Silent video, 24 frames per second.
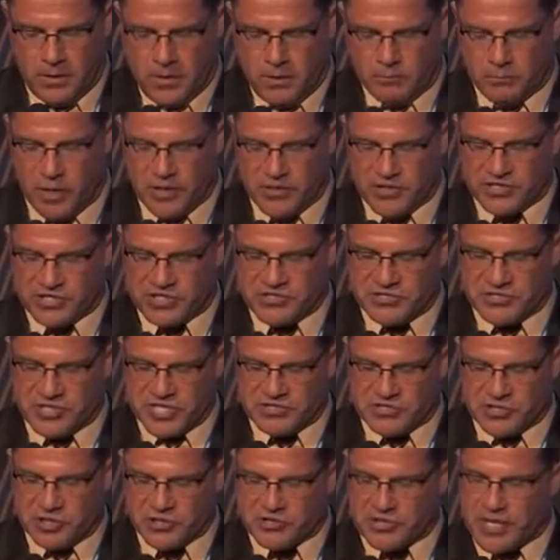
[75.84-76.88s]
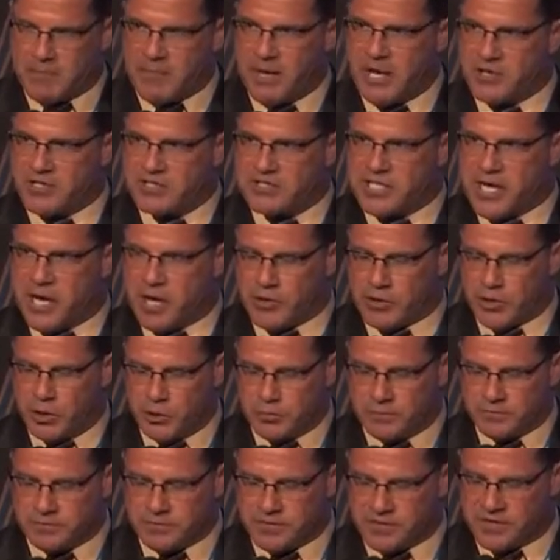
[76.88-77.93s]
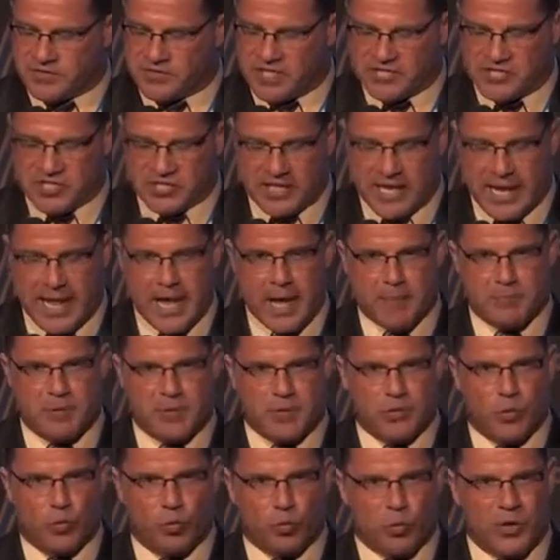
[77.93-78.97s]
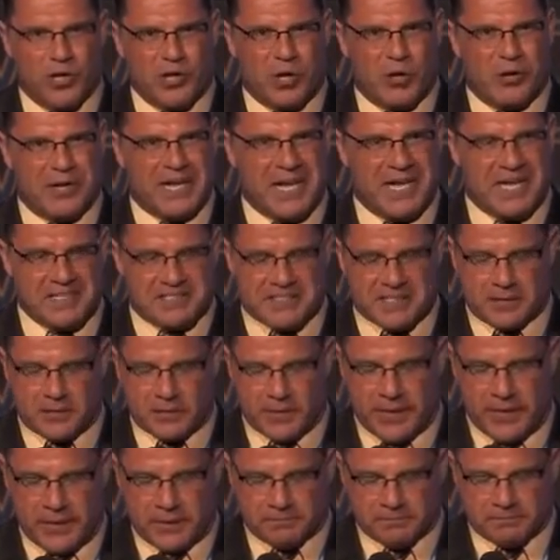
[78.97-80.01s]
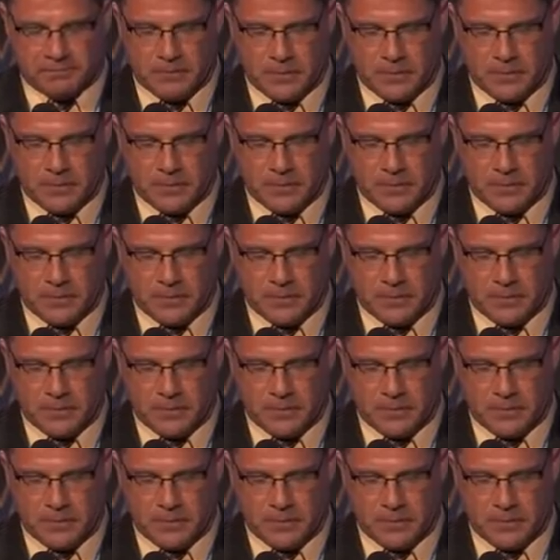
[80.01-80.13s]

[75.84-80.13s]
Brothers and sisters, I'm here to tell you that this can happen real innocently.